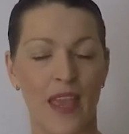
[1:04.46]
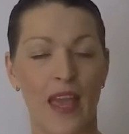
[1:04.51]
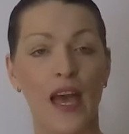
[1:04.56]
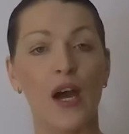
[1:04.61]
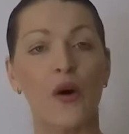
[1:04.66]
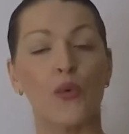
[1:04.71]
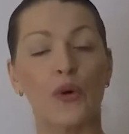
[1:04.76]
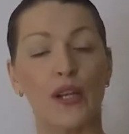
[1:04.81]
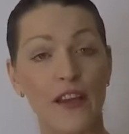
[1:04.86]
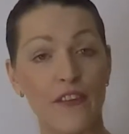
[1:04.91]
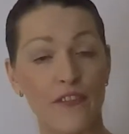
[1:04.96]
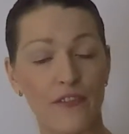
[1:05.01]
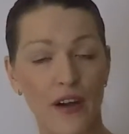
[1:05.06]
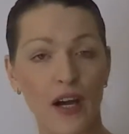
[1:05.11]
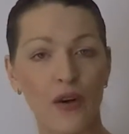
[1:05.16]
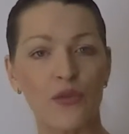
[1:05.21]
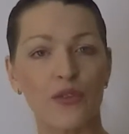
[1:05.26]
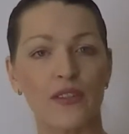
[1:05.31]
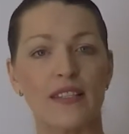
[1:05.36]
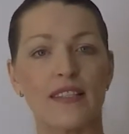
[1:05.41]
What I
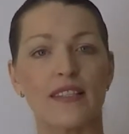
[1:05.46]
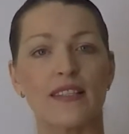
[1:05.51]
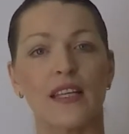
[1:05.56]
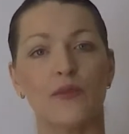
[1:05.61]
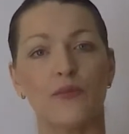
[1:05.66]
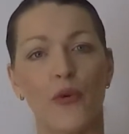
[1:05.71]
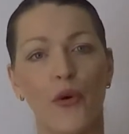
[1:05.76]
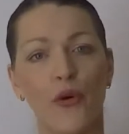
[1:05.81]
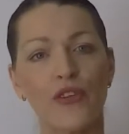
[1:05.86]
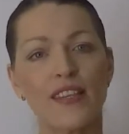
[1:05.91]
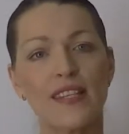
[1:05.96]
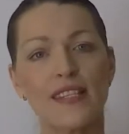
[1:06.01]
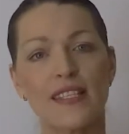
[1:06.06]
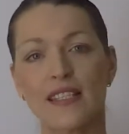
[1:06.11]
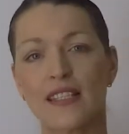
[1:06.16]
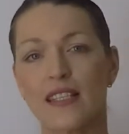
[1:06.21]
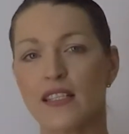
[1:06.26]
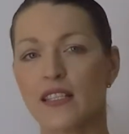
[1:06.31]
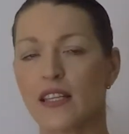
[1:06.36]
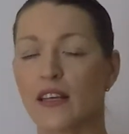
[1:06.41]
found is that both
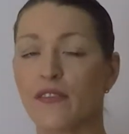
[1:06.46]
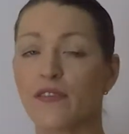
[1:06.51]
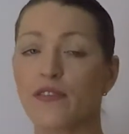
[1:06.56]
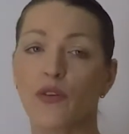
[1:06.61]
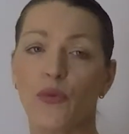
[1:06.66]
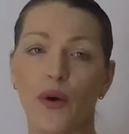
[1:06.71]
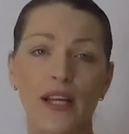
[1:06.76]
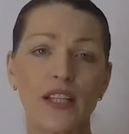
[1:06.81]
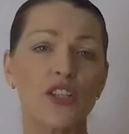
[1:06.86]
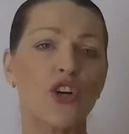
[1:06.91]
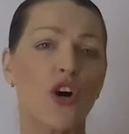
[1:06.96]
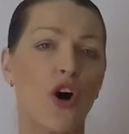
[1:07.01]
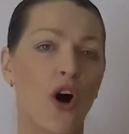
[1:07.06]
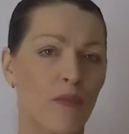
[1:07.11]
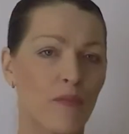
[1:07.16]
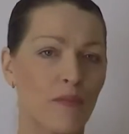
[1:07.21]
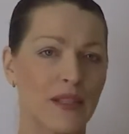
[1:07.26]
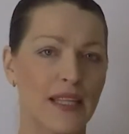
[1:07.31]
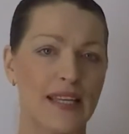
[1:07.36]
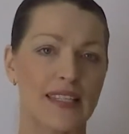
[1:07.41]
cities have quite
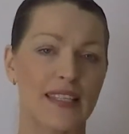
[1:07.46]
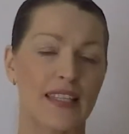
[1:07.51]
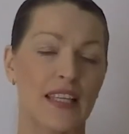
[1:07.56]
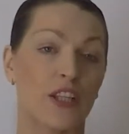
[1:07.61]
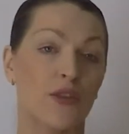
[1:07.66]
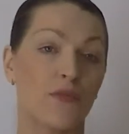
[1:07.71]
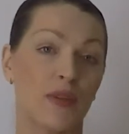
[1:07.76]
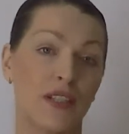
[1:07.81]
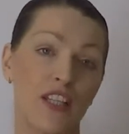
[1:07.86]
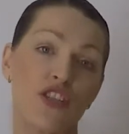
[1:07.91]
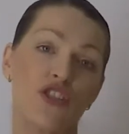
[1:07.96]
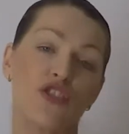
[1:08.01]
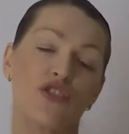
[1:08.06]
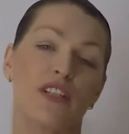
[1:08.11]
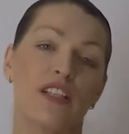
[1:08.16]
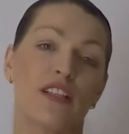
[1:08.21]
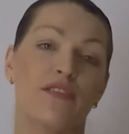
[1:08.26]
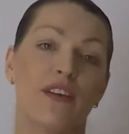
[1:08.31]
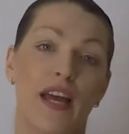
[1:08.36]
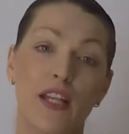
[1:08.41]
complex
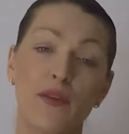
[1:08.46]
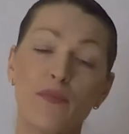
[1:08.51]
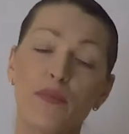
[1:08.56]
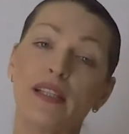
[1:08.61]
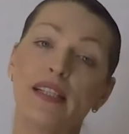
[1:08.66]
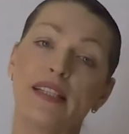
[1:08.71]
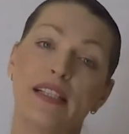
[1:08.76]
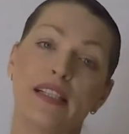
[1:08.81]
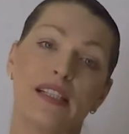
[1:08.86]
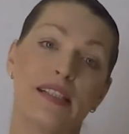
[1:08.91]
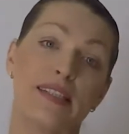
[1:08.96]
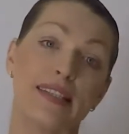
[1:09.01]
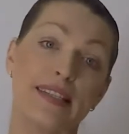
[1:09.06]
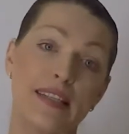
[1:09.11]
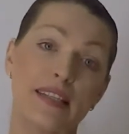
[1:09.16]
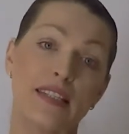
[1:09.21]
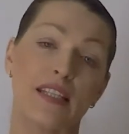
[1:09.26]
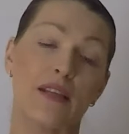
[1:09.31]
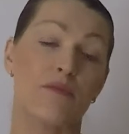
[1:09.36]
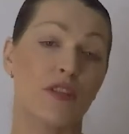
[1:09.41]
administrative and political
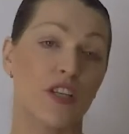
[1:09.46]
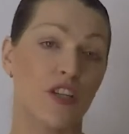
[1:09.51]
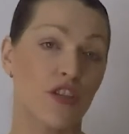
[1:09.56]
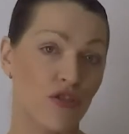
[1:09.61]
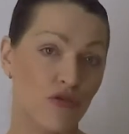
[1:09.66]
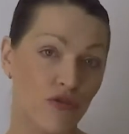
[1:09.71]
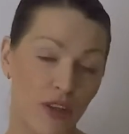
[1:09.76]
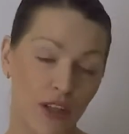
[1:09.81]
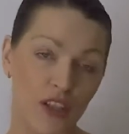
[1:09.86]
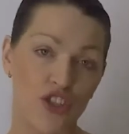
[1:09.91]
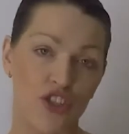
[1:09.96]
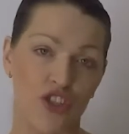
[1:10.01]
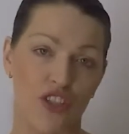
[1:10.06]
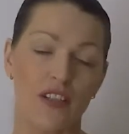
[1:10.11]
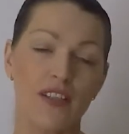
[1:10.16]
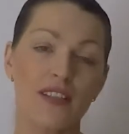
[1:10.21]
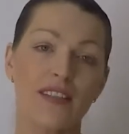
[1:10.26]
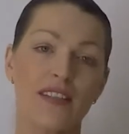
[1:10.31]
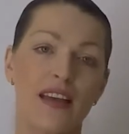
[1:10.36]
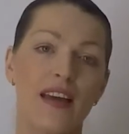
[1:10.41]
systems and
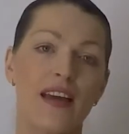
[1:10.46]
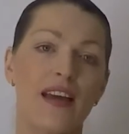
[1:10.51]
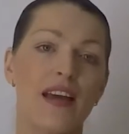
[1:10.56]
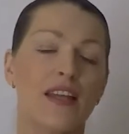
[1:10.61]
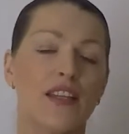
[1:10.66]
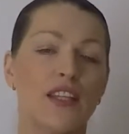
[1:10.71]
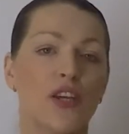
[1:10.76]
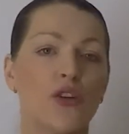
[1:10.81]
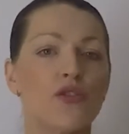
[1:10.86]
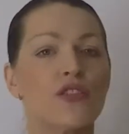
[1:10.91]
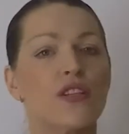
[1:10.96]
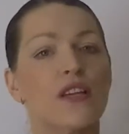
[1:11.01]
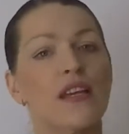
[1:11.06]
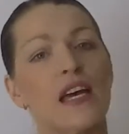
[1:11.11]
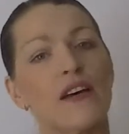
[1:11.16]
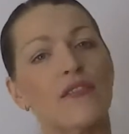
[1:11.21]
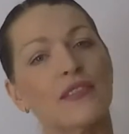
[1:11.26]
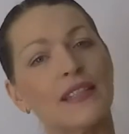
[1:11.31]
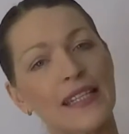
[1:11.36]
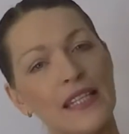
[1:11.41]
structures. They also
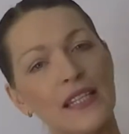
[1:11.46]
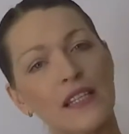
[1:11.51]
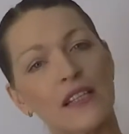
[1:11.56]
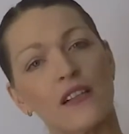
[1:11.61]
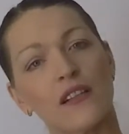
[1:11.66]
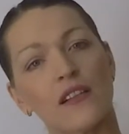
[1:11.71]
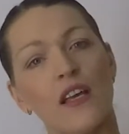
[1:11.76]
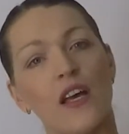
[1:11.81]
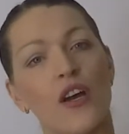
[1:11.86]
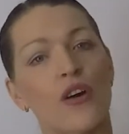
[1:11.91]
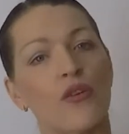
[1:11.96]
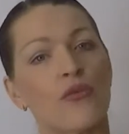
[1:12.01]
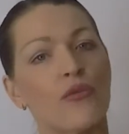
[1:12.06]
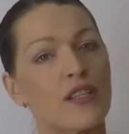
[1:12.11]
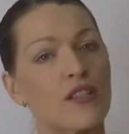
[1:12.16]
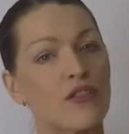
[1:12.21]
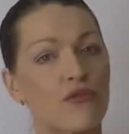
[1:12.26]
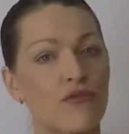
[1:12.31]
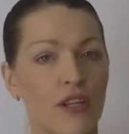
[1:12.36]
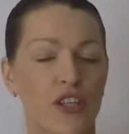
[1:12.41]
have legal
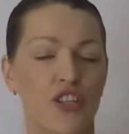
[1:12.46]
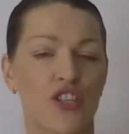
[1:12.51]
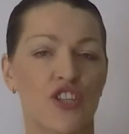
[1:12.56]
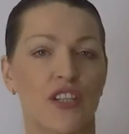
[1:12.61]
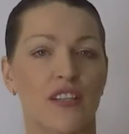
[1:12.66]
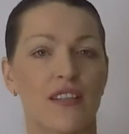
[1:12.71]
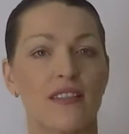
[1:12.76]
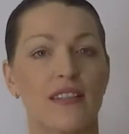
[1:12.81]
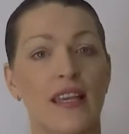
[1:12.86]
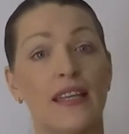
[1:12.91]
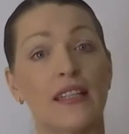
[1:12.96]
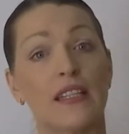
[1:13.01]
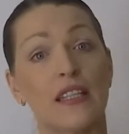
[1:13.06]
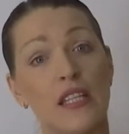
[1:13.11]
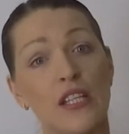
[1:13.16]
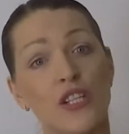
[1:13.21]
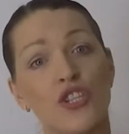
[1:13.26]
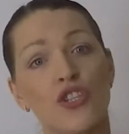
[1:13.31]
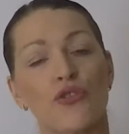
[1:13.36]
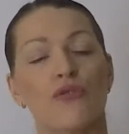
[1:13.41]
restrictions and
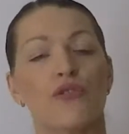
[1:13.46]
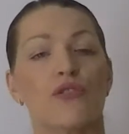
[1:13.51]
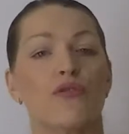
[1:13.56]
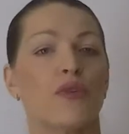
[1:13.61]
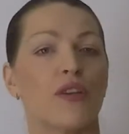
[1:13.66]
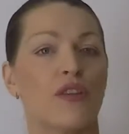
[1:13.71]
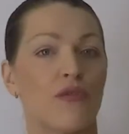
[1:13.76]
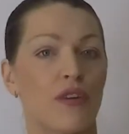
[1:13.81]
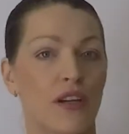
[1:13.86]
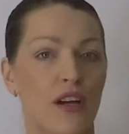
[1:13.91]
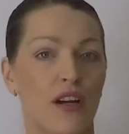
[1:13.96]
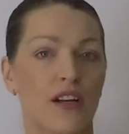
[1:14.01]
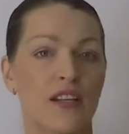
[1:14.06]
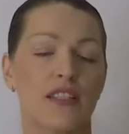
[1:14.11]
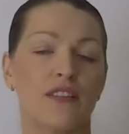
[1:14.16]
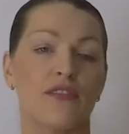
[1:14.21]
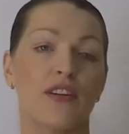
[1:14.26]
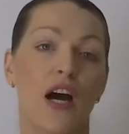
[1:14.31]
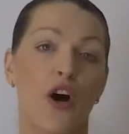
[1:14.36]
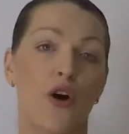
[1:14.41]
issues with
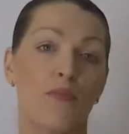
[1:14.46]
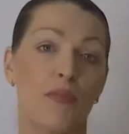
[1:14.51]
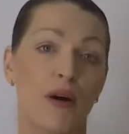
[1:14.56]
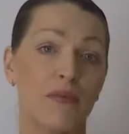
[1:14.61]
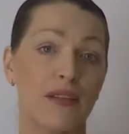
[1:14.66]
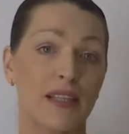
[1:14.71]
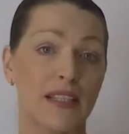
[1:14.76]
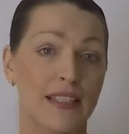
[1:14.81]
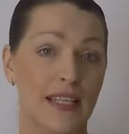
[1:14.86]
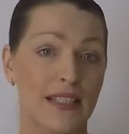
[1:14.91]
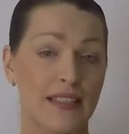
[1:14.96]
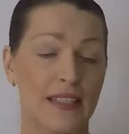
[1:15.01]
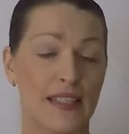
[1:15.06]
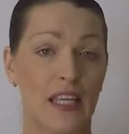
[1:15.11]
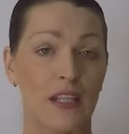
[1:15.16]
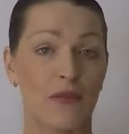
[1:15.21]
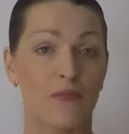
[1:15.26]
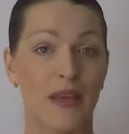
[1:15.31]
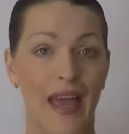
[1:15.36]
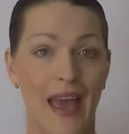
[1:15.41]
regards of how public data
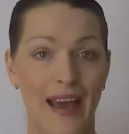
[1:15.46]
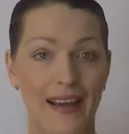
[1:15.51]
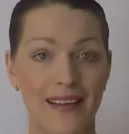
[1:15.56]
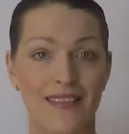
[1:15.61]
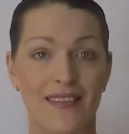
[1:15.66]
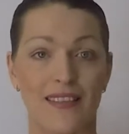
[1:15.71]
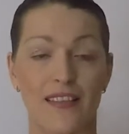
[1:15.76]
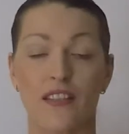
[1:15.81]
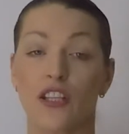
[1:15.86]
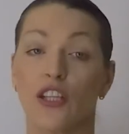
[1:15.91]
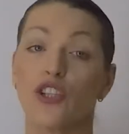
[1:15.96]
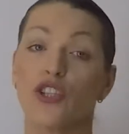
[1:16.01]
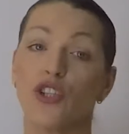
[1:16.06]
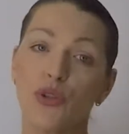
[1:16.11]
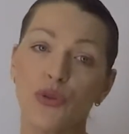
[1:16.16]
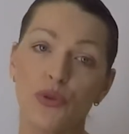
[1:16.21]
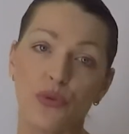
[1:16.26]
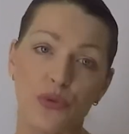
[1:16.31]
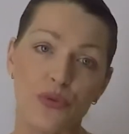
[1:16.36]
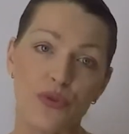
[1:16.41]
can be accessed and
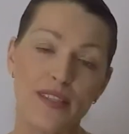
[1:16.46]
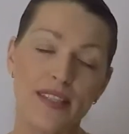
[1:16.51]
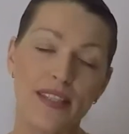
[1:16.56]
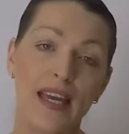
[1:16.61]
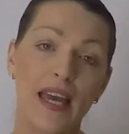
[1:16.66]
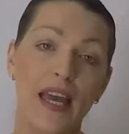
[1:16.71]
used.